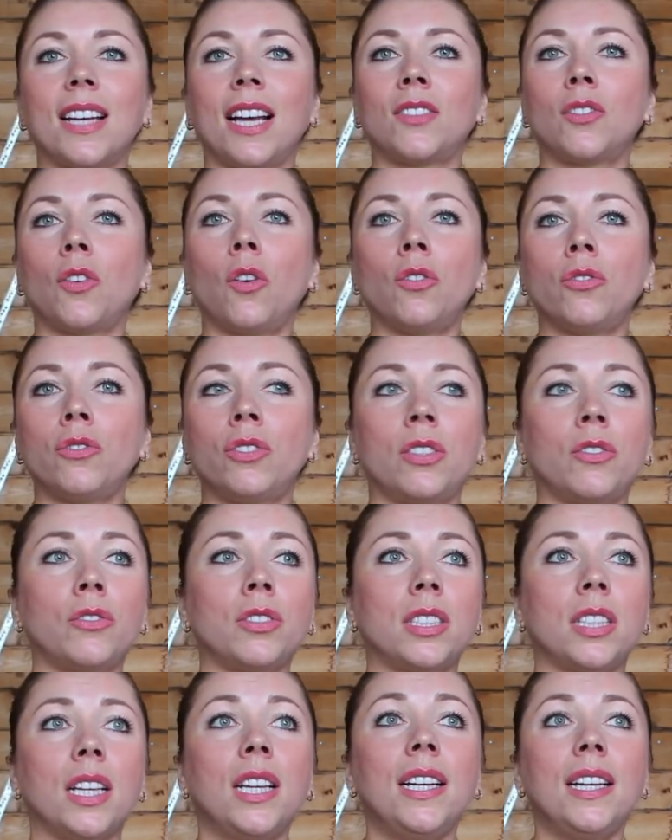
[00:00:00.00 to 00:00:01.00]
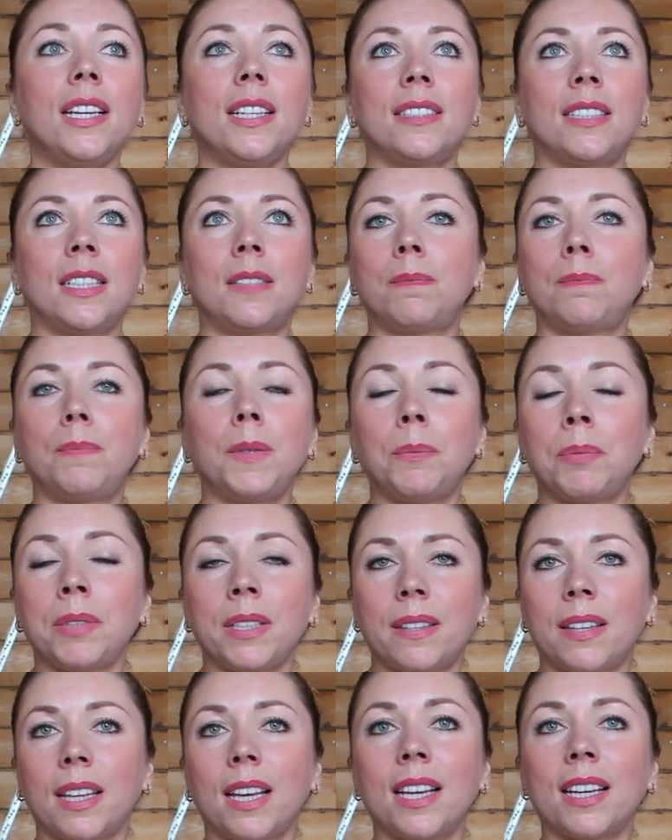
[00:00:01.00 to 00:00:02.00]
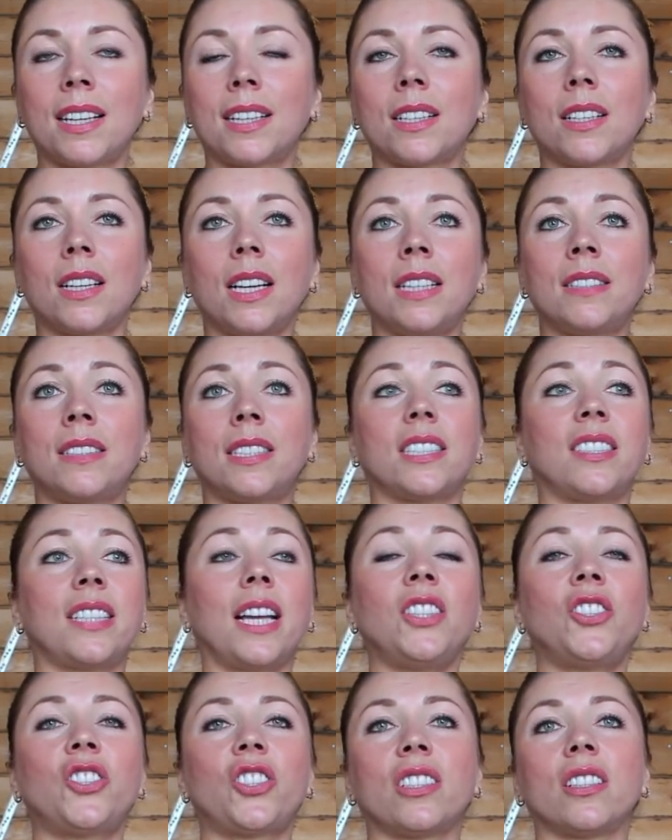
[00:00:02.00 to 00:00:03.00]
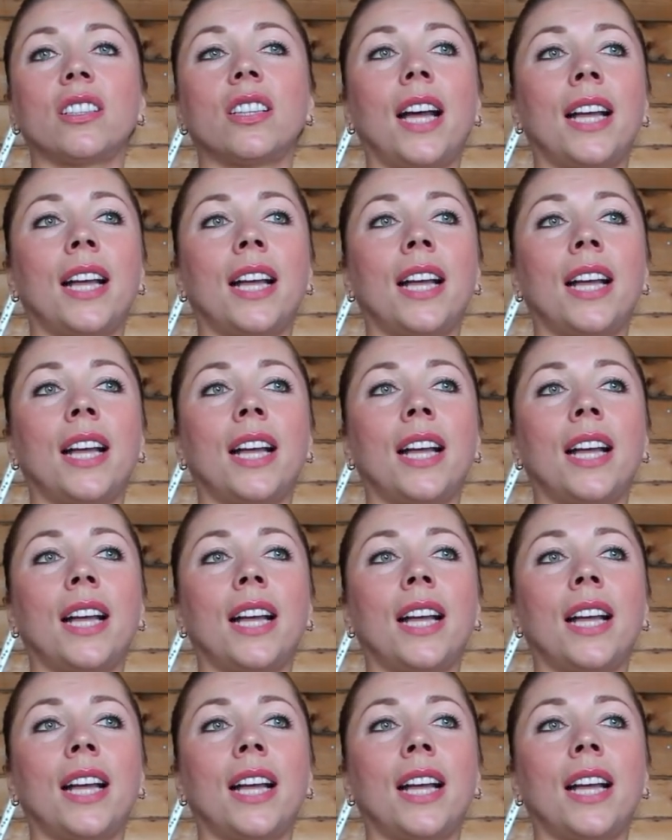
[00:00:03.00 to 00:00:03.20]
and all those that people think it's essential,